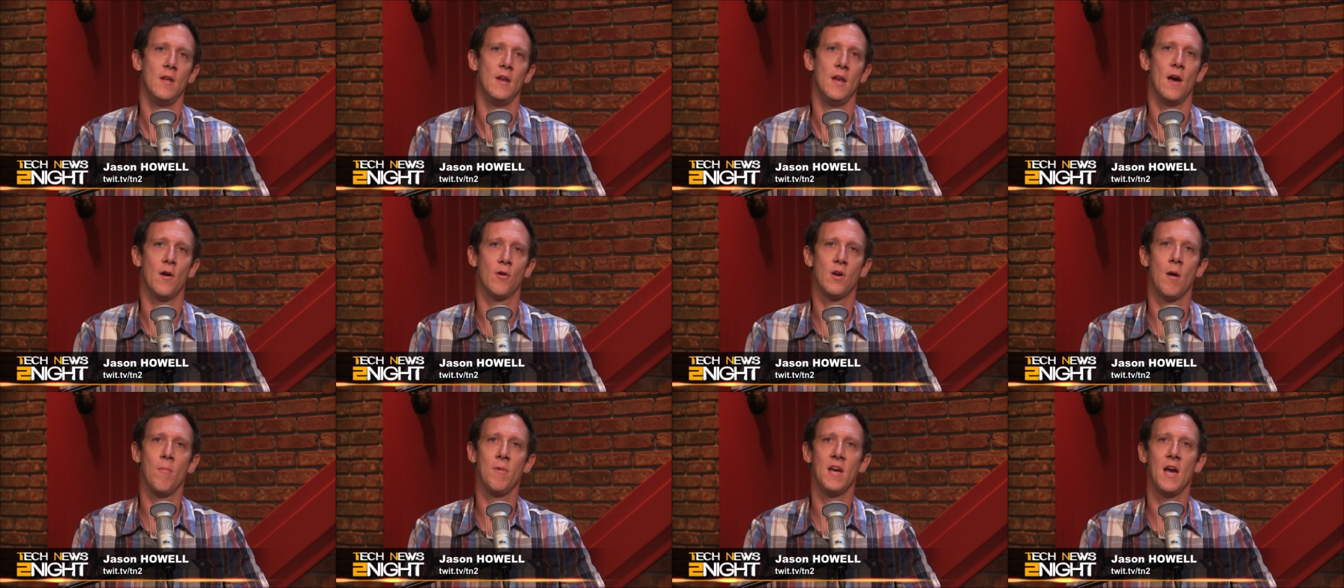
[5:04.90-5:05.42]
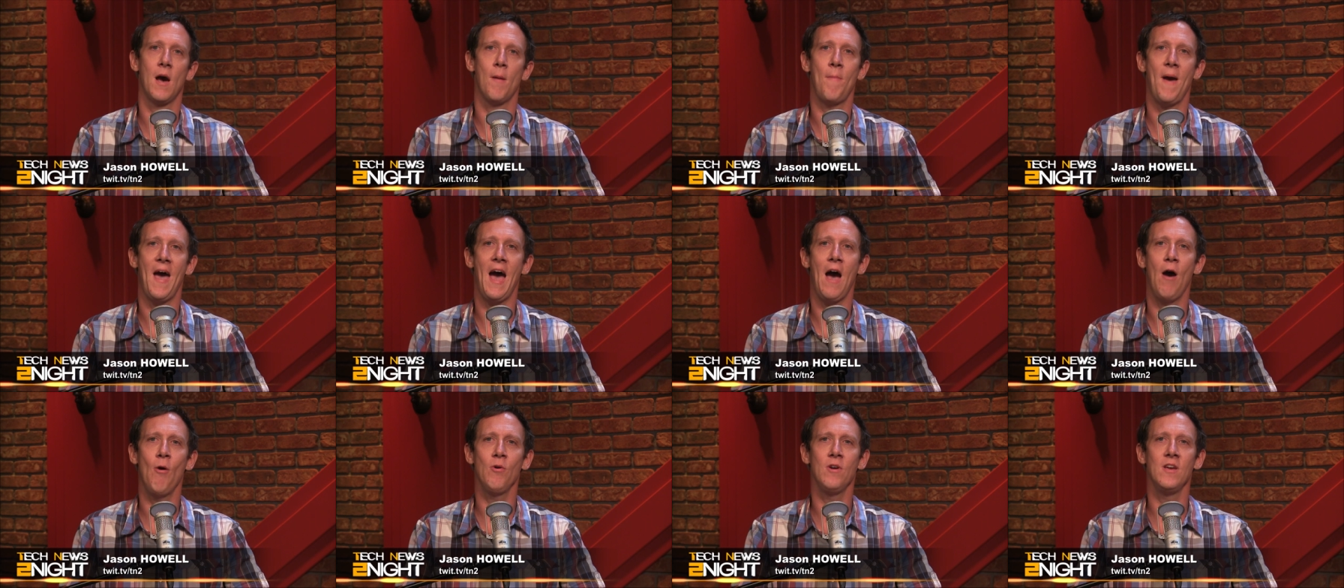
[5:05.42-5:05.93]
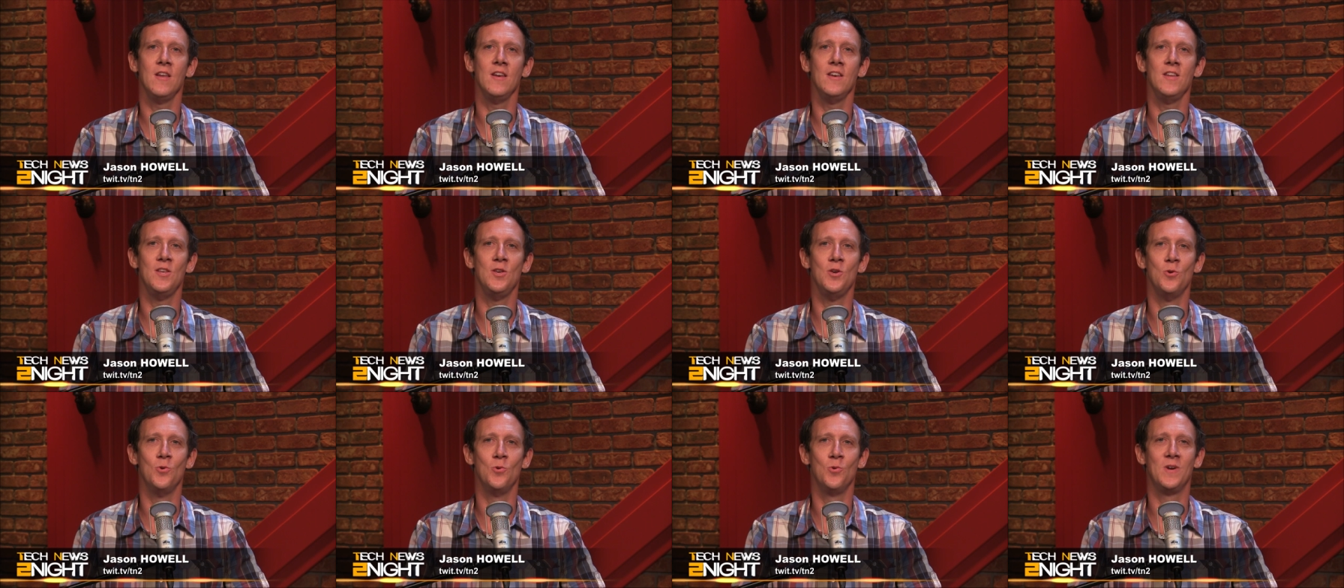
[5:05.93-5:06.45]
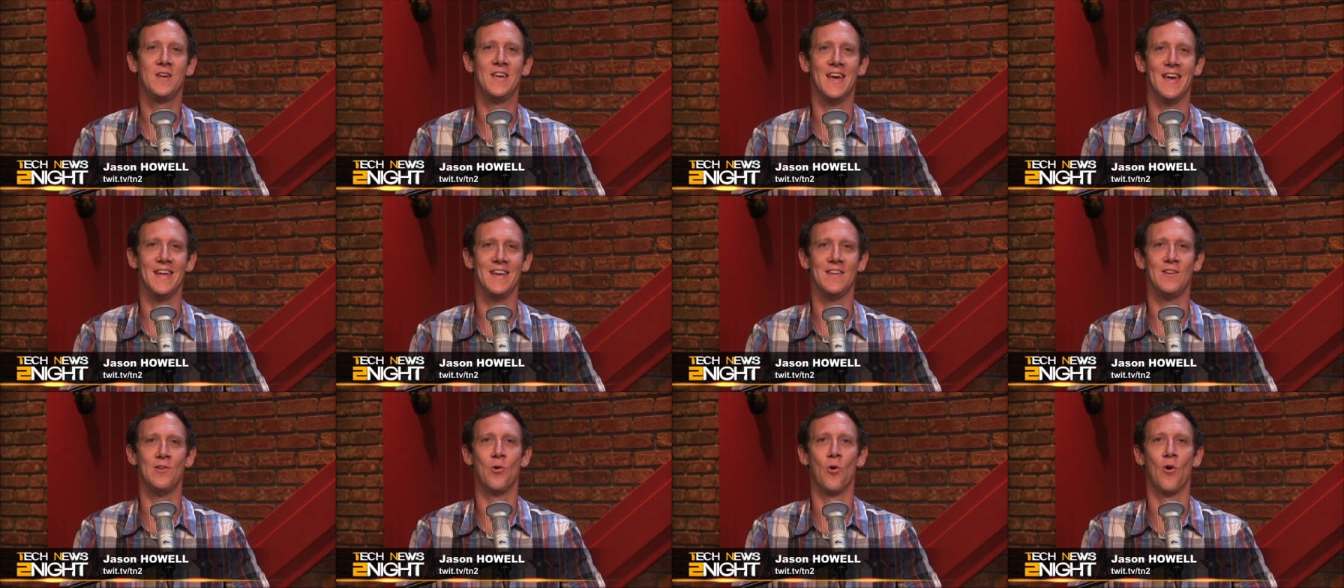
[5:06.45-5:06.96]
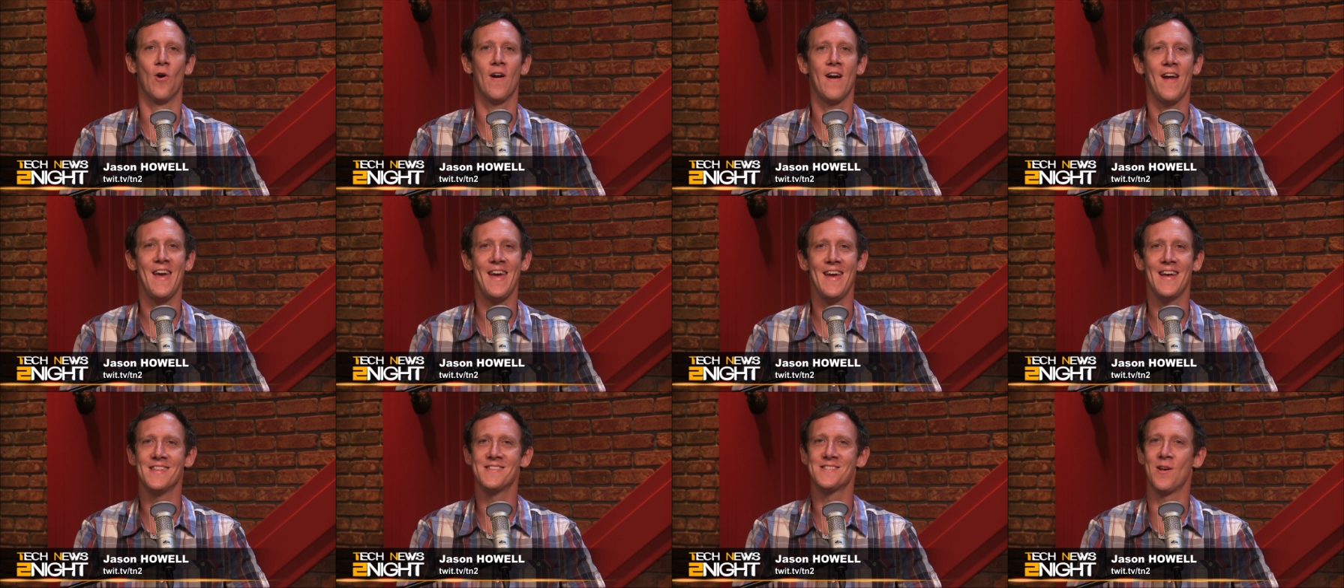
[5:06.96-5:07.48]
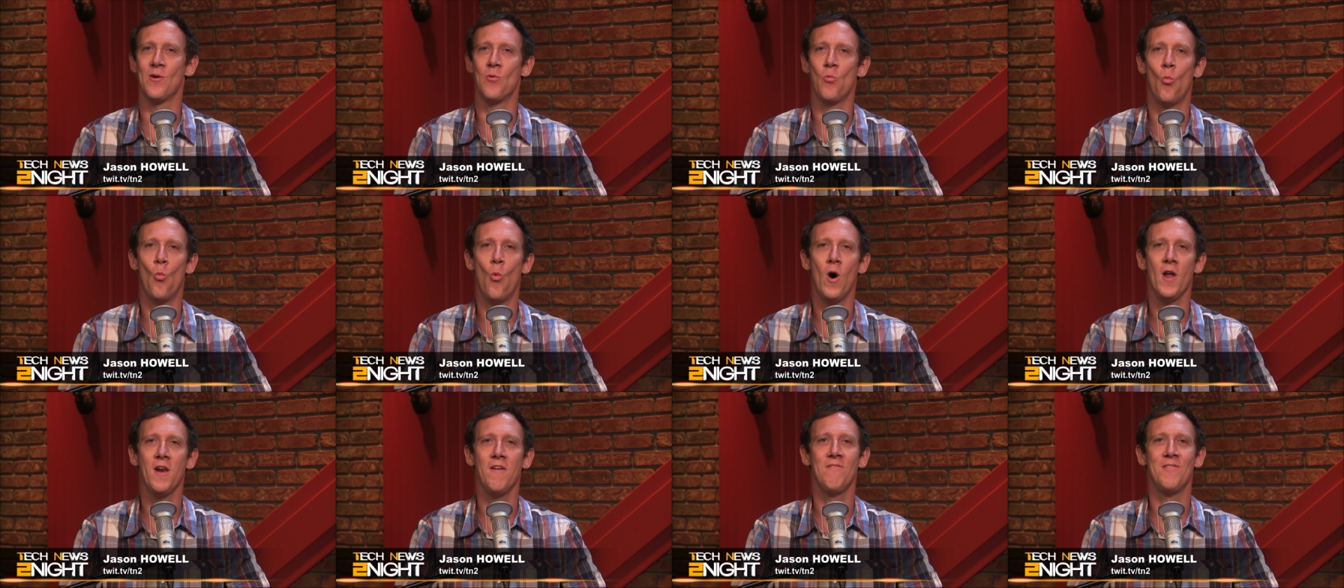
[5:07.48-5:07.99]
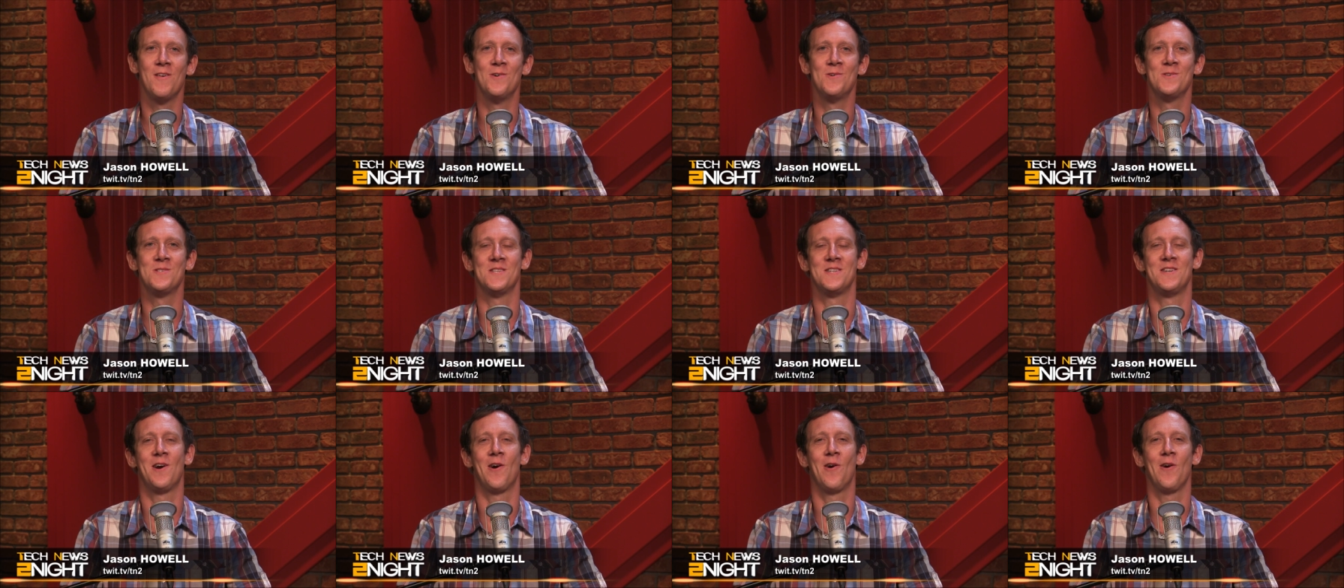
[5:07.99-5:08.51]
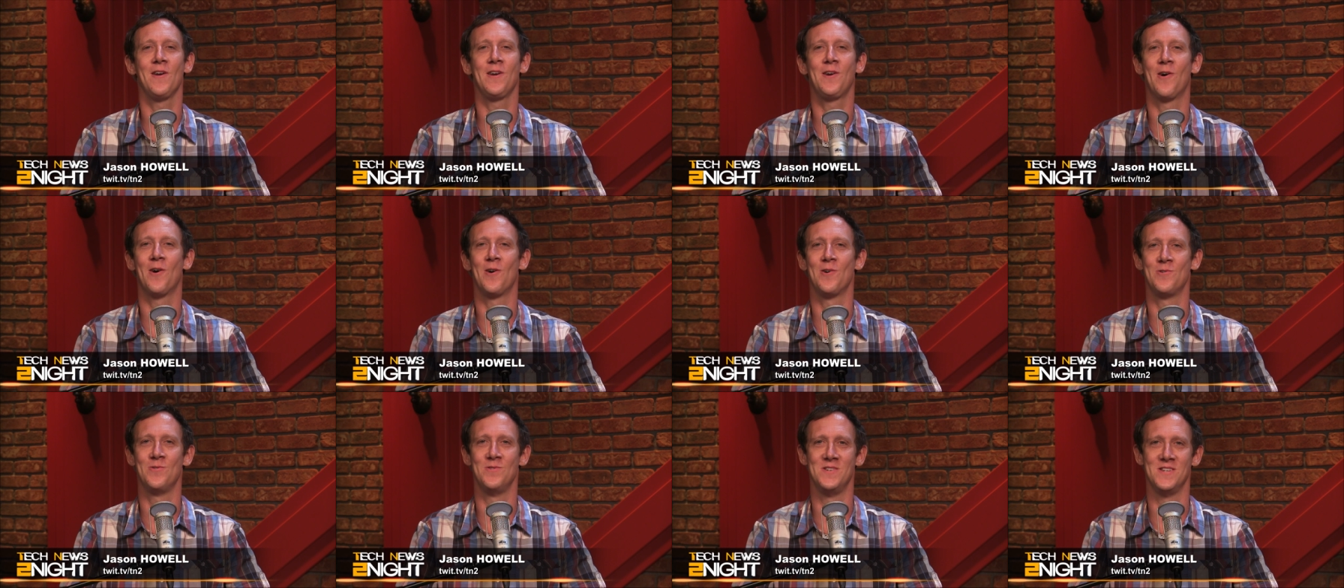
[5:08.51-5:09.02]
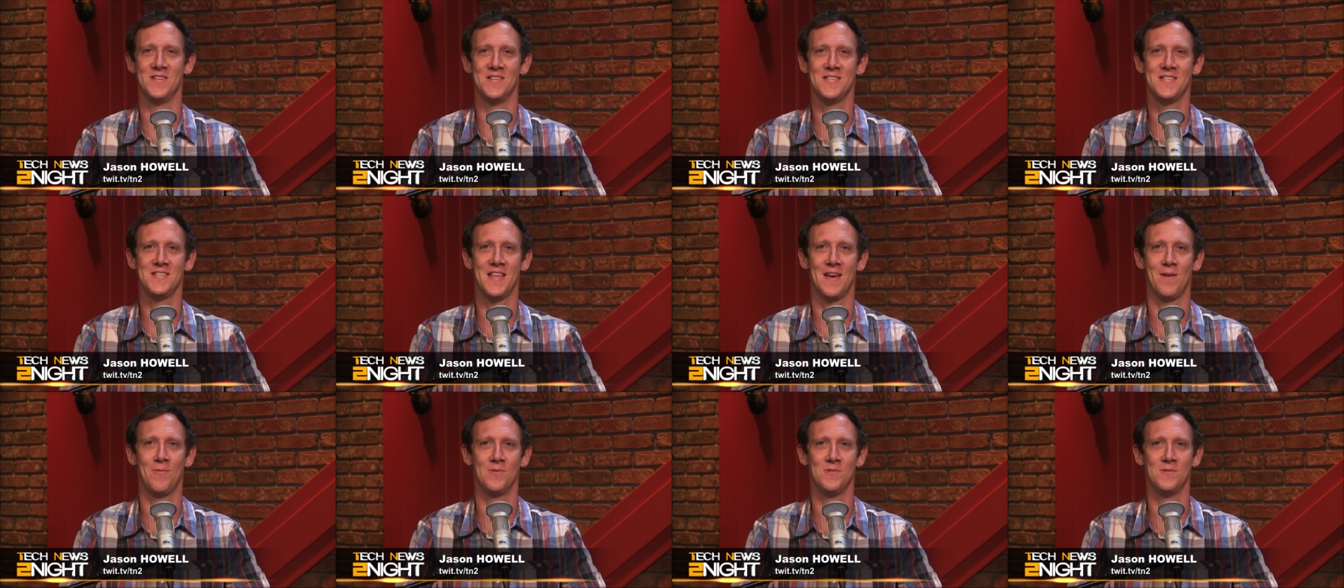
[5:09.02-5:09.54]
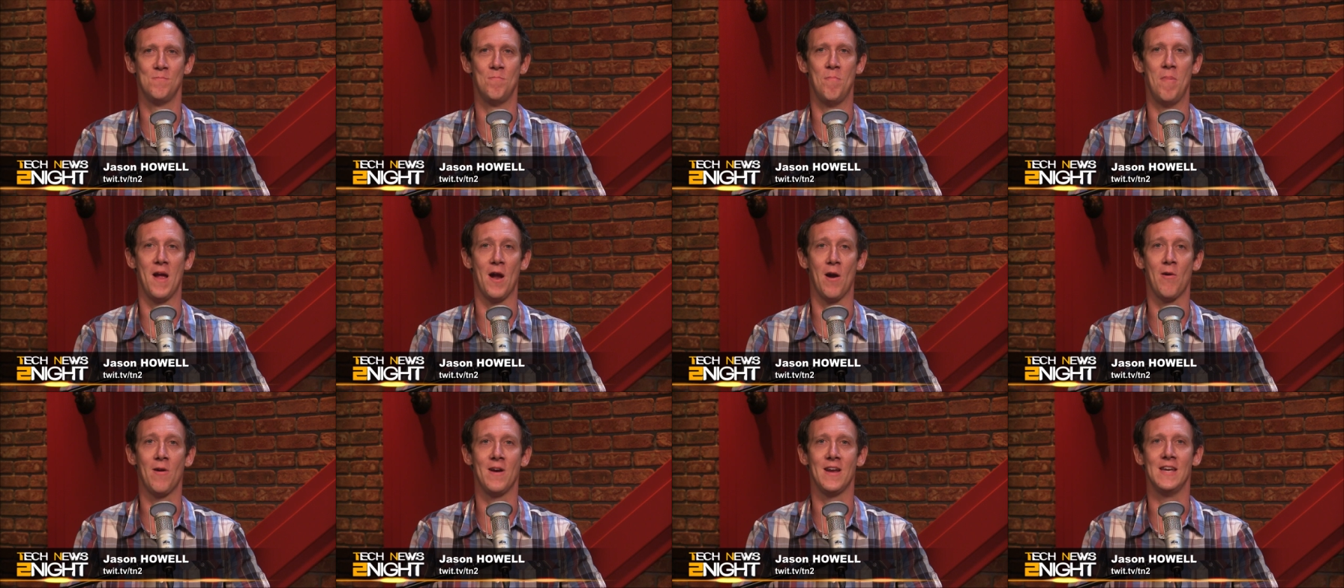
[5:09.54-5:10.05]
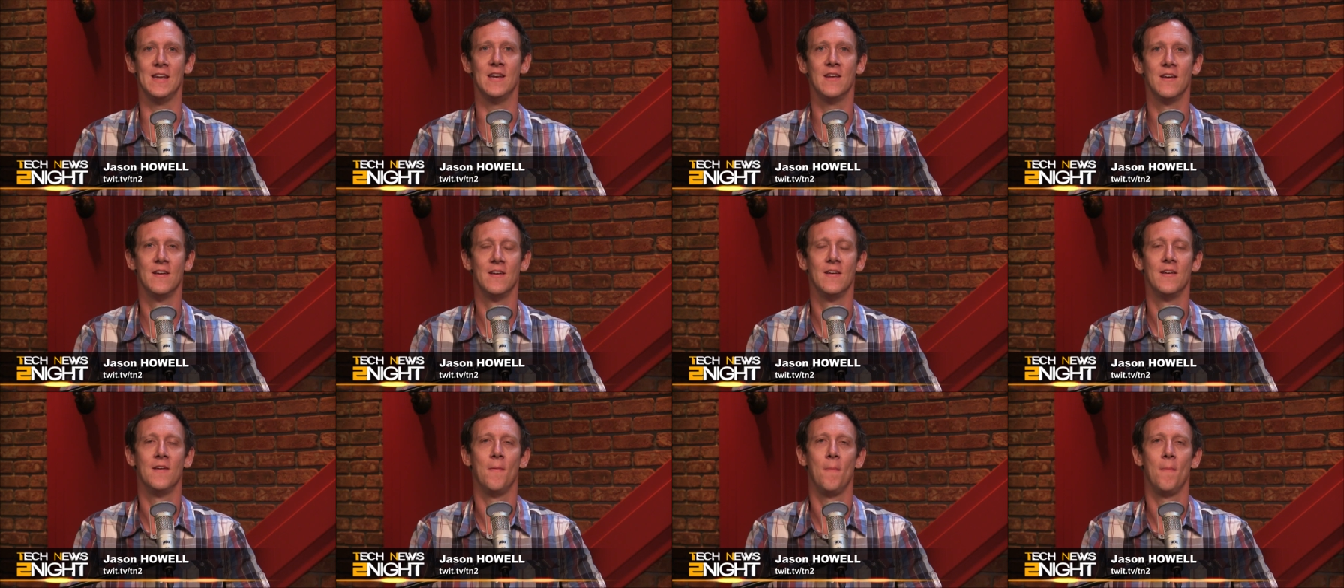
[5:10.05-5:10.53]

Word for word: Now, coming up, how can you get your hands on one of those Atari cartridges that was buried